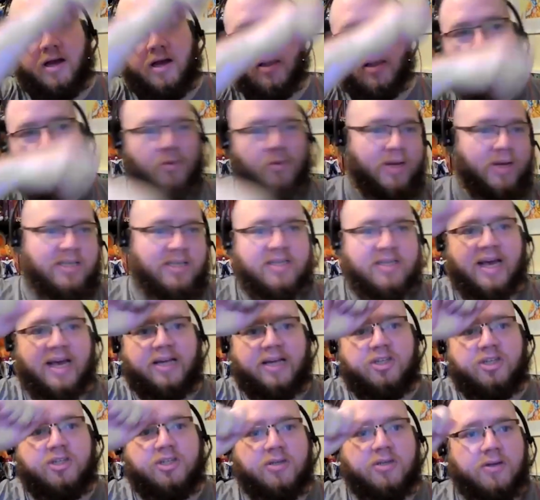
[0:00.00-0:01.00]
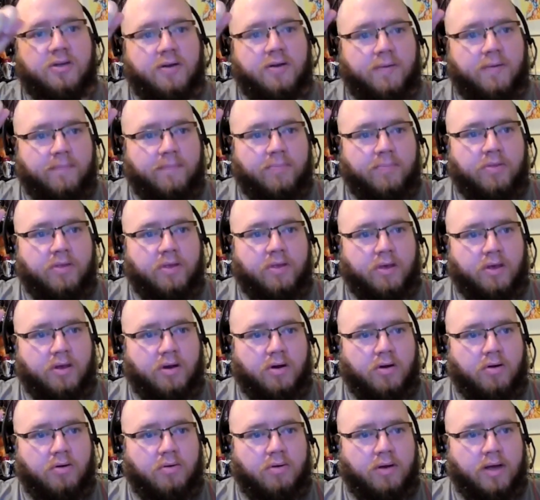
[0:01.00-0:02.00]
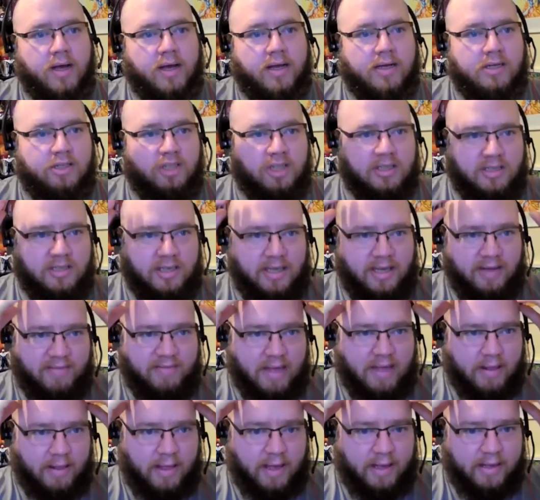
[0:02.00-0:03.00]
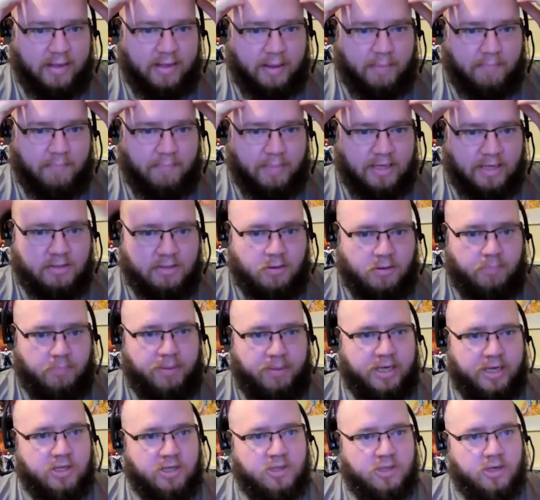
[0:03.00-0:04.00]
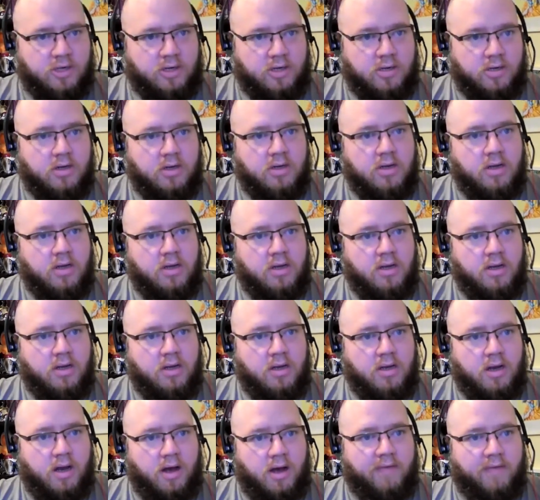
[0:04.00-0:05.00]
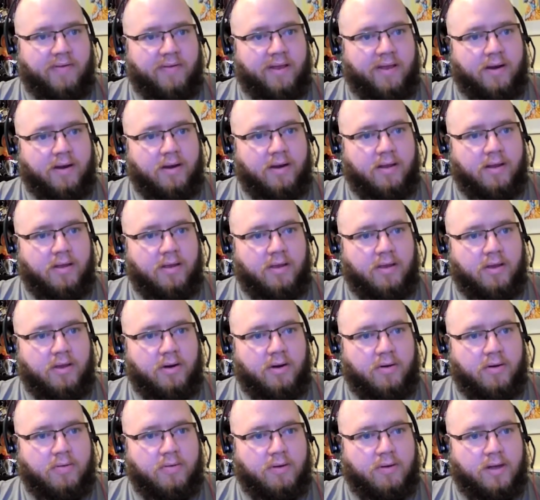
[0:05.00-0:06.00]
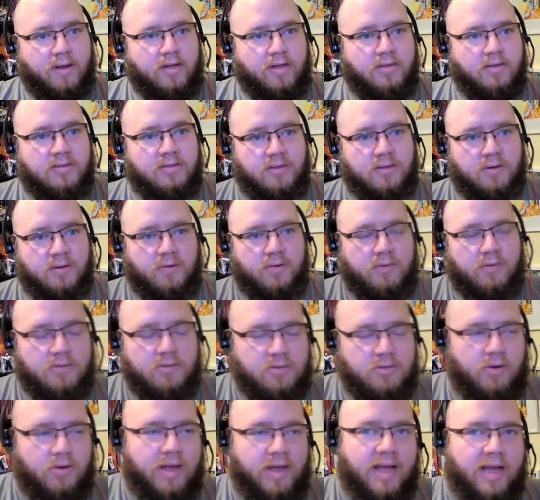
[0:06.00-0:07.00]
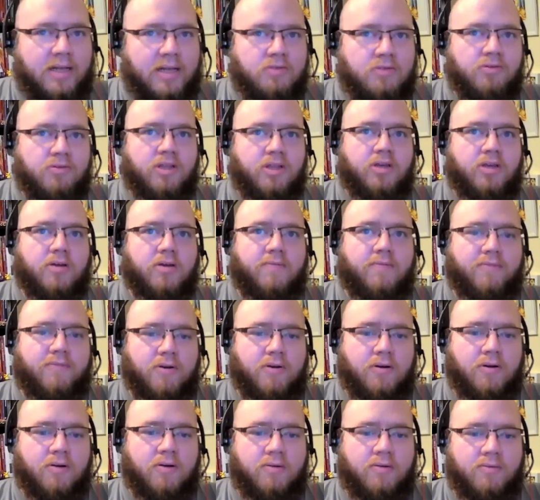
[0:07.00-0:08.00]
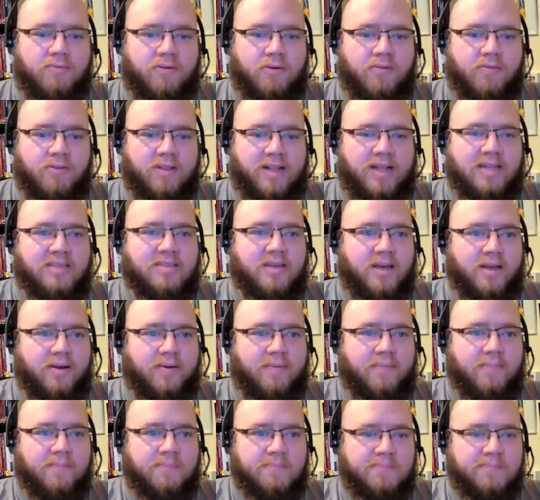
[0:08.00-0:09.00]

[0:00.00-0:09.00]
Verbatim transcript: a quick sketch, you know, it just to get that like that mental picture of it, you know. Yeah. And so so it's really good for for for that side.